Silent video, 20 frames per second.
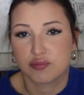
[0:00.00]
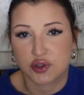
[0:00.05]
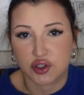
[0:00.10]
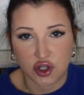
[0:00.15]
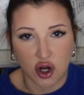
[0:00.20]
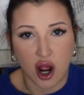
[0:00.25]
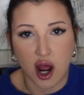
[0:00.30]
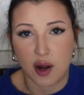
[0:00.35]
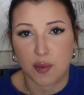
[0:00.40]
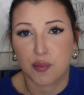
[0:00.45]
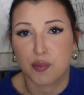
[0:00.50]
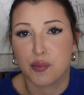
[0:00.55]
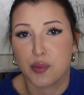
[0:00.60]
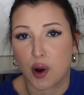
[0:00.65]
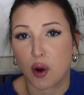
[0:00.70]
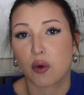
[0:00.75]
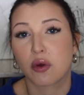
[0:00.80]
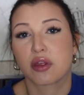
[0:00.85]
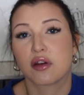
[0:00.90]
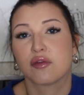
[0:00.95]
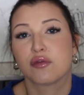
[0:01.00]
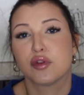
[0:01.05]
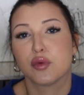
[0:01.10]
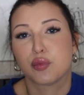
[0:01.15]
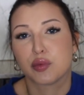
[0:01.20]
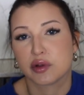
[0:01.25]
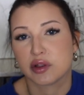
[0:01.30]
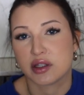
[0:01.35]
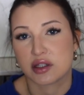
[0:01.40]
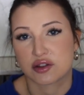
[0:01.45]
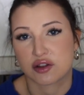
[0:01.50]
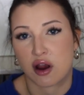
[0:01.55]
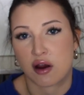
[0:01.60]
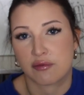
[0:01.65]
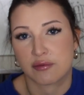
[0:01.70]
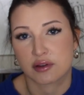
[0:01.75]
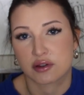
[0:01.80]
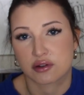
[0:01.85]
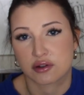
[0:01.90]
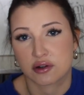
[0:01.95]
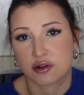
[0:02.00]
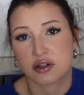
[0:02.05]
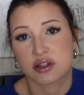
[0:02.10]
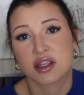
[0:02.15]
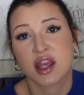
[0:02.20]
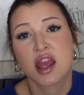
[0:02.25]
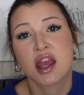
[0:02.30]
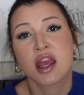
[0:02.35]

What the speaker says: shot both of the police officers.